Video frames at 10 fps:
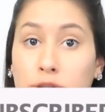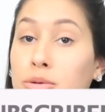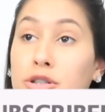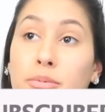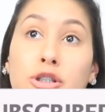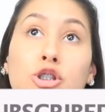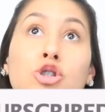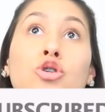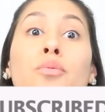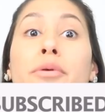so it's been
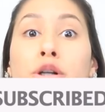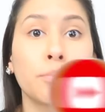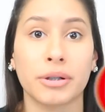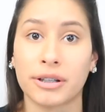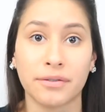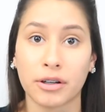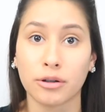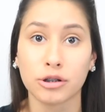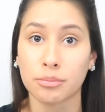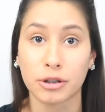super duper
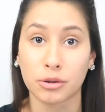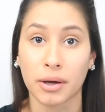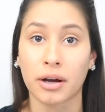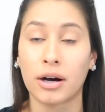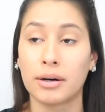difficult to be doing